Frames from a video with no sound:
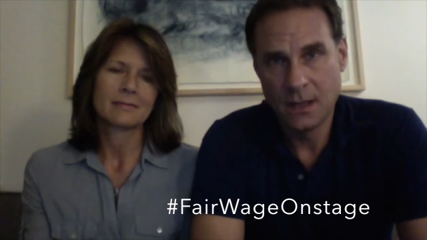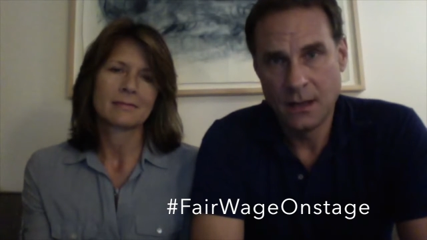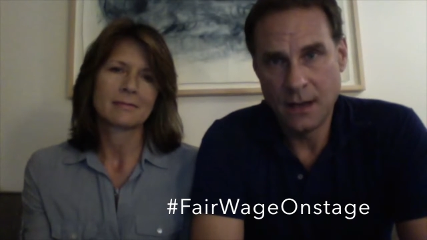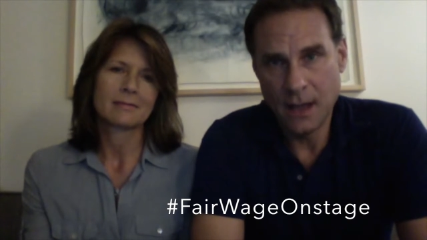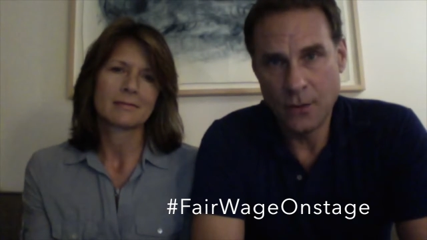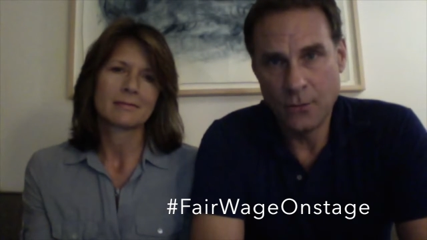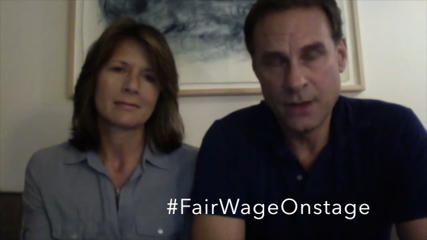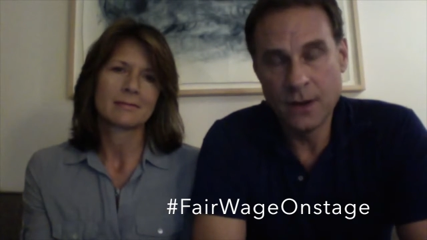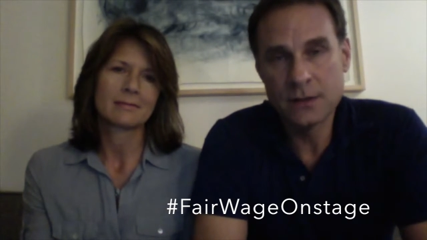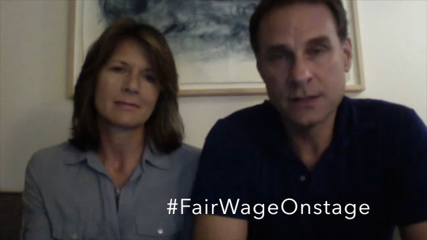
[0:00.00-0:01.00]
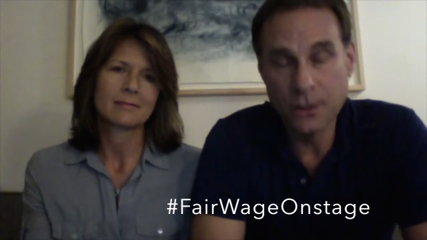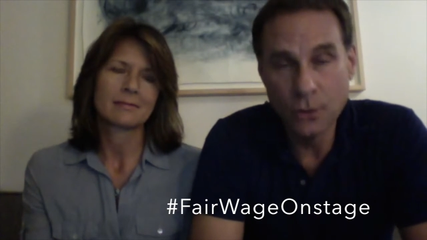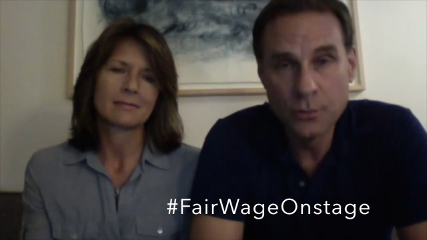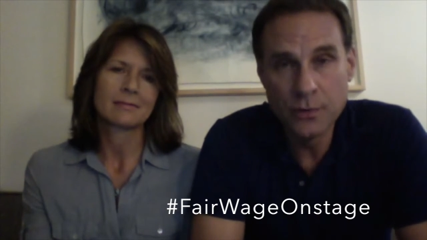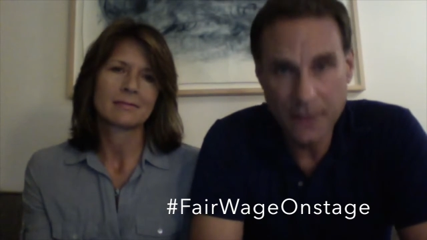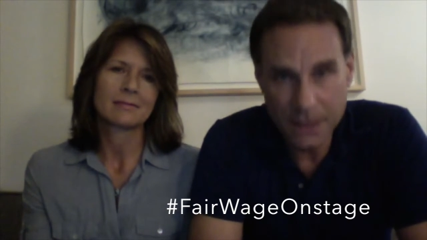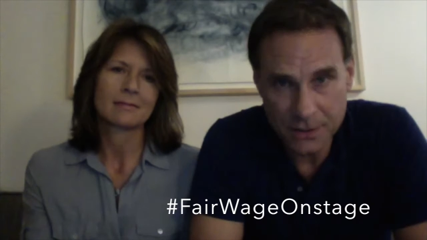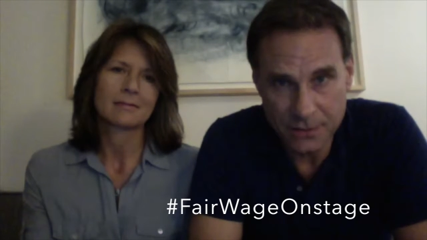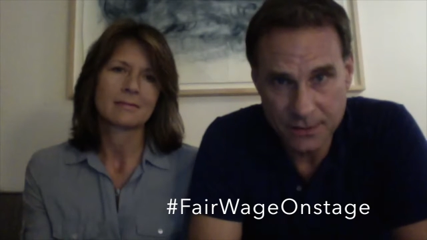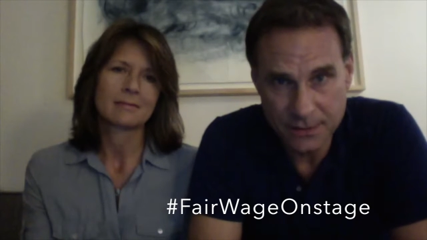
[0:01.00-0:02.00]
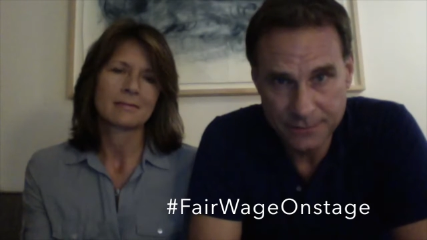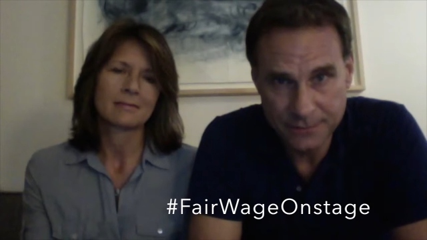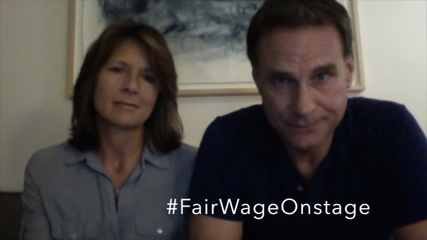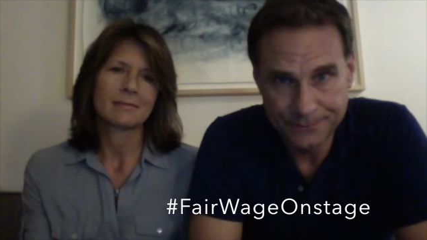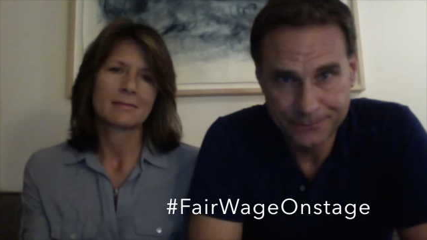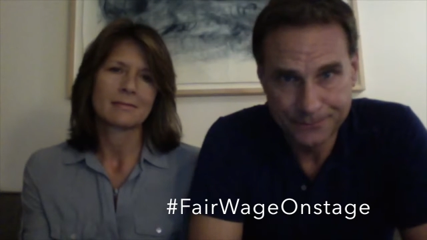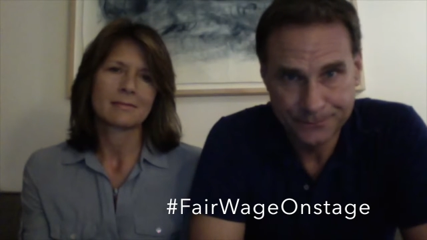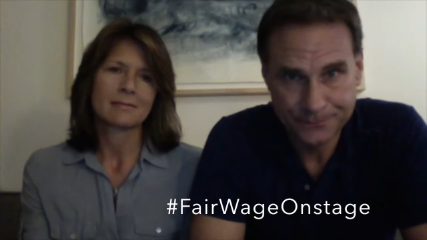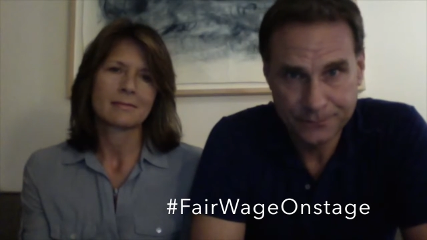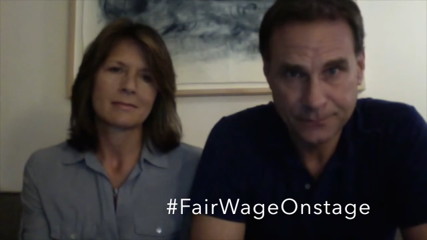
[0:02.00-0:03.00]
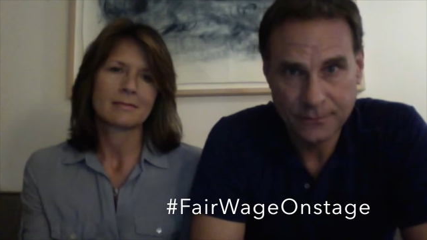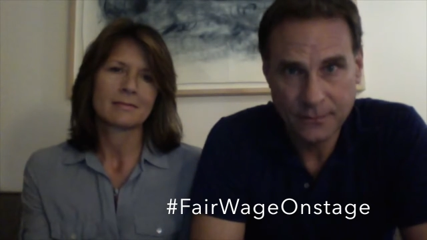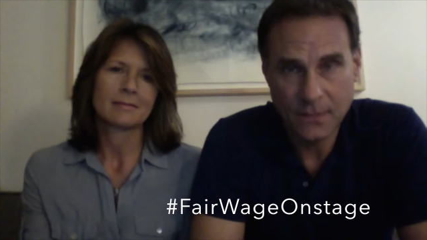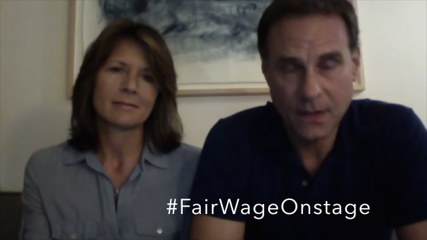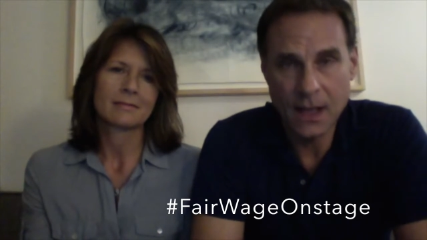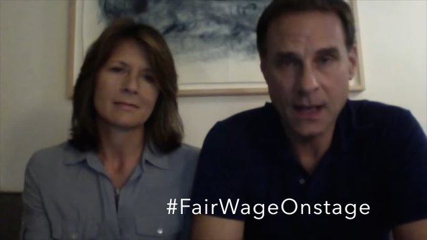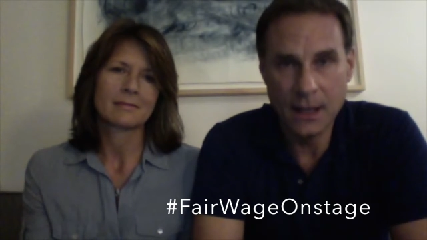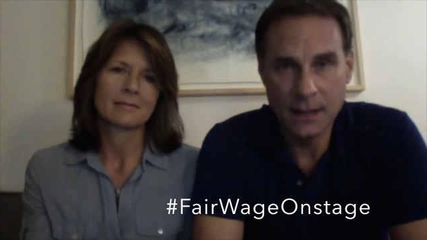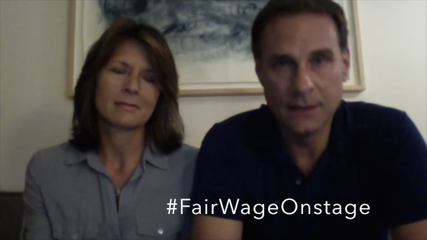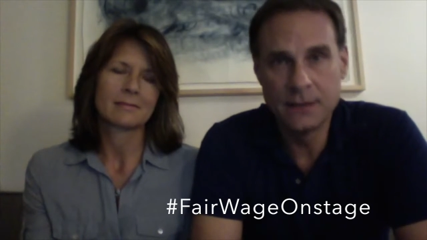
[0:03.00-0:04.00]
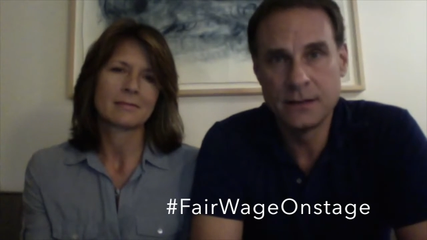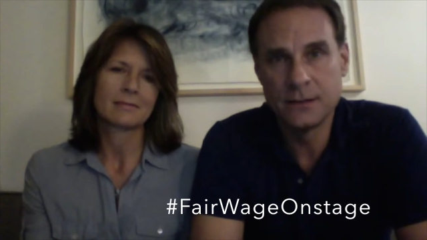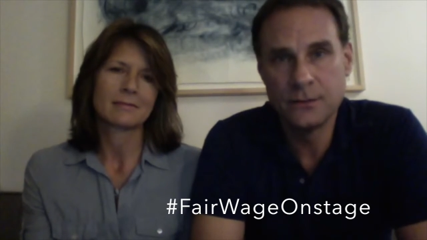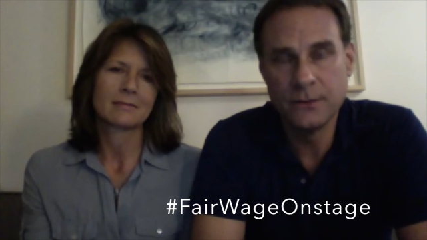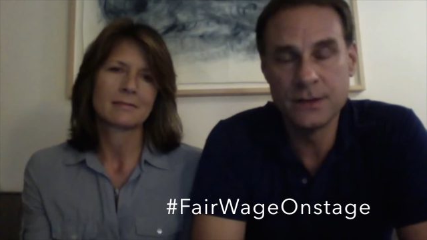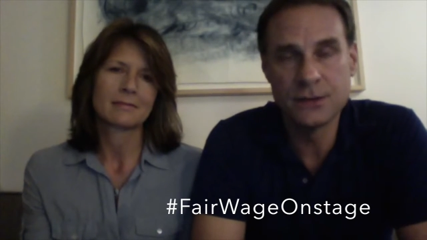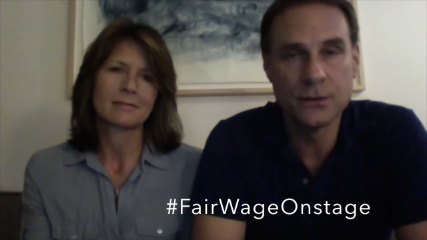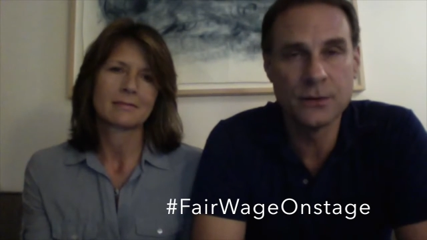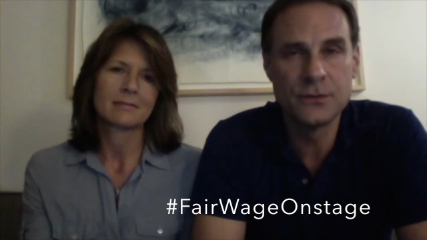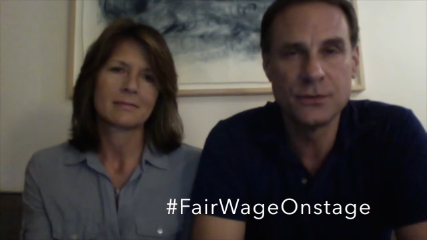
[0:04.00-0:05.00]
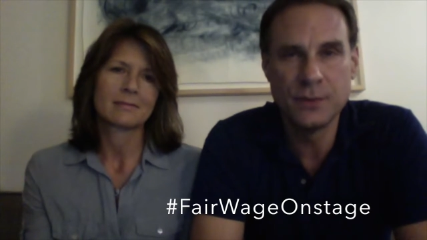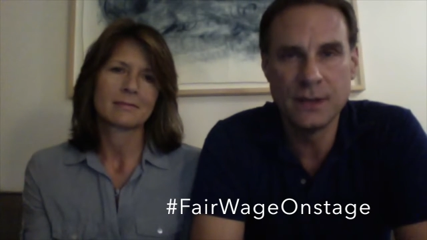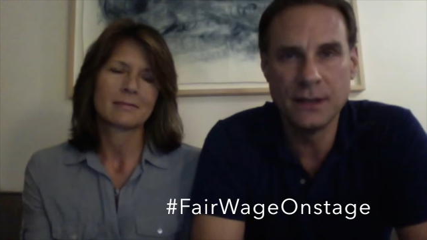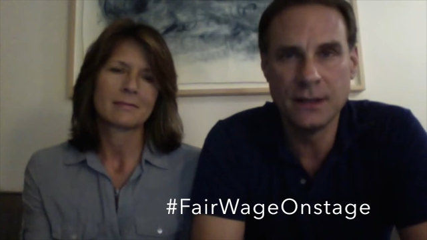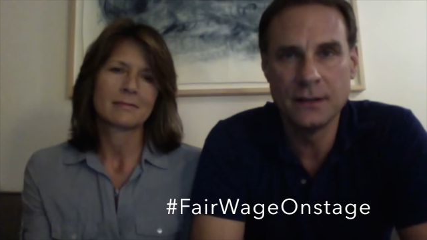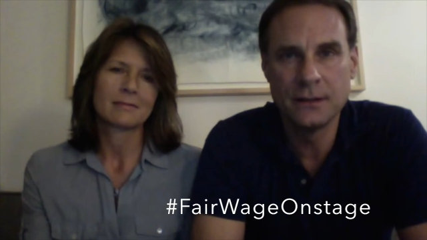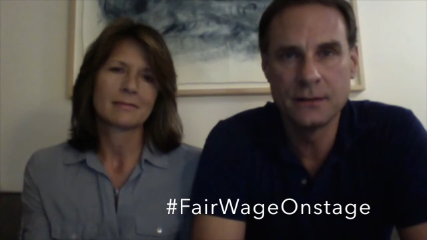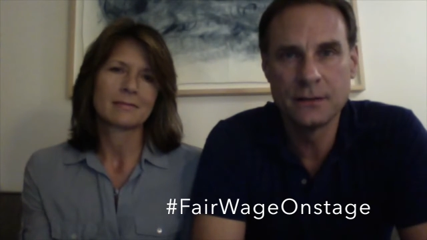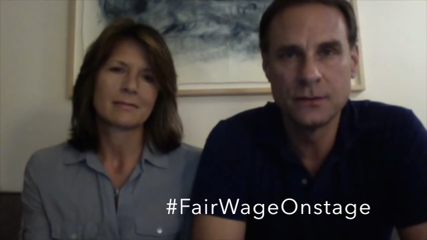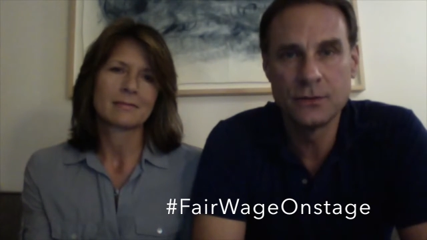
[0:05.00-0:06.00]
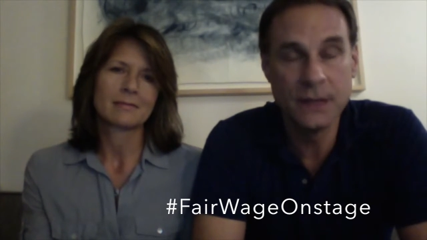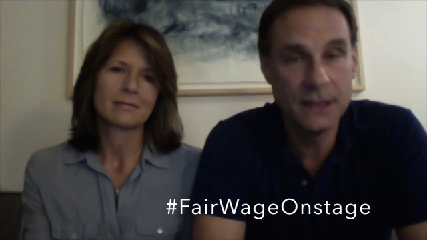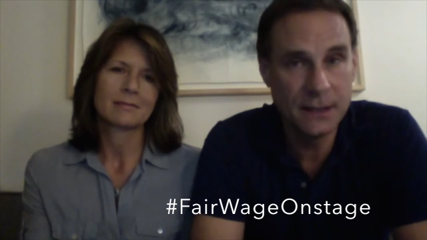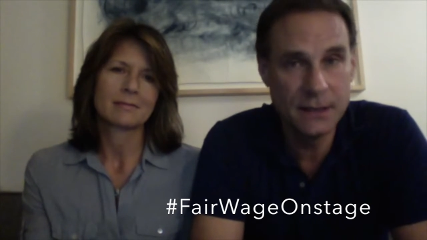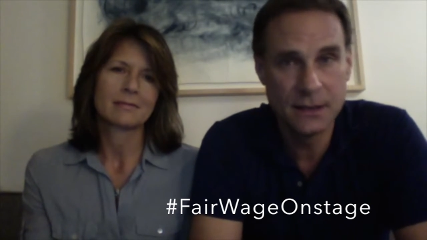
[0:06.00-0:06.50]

Speaker 1: Now, we are skilled professionals, and we deserve to be treated